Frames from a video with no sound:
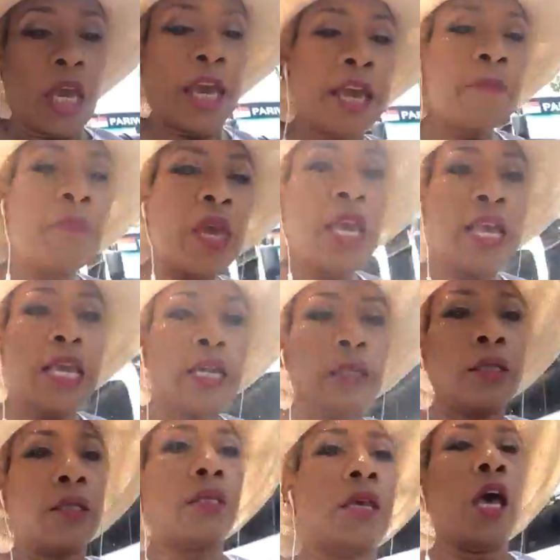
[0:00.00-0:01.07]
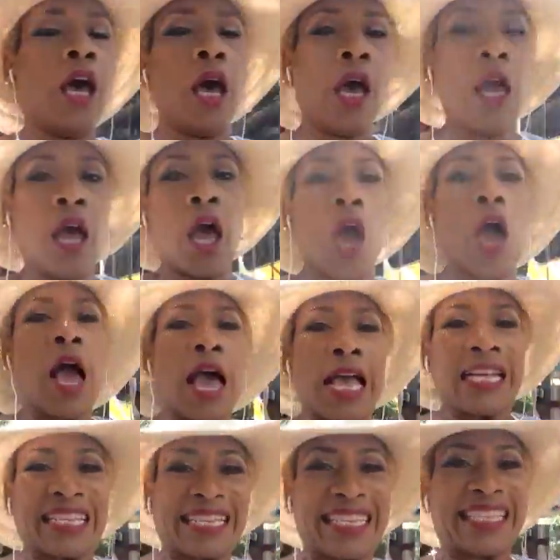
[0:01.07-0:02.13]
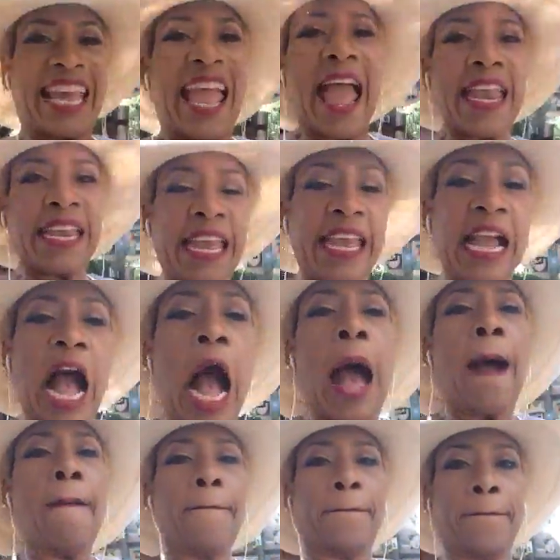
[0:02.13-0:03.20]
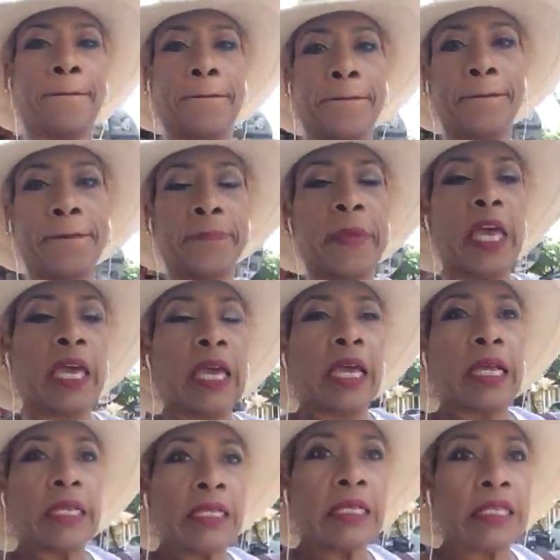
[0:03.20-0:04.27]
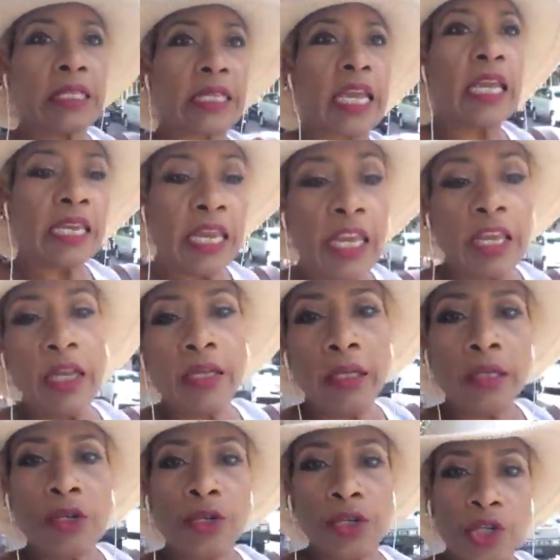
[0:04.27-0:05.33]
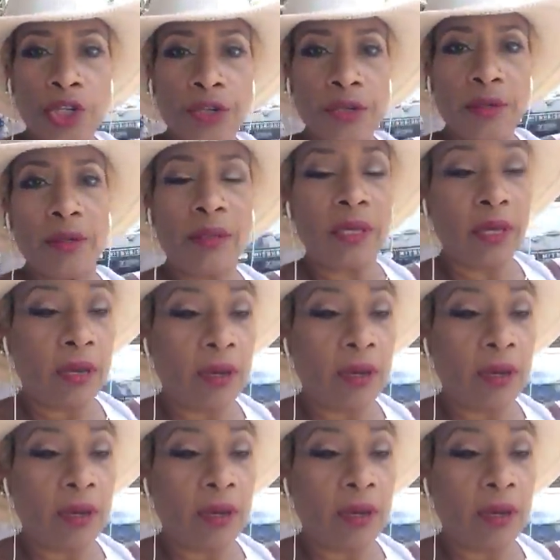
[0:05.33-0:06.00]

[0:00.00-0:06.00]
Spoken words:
It means standing up, standing in your truth,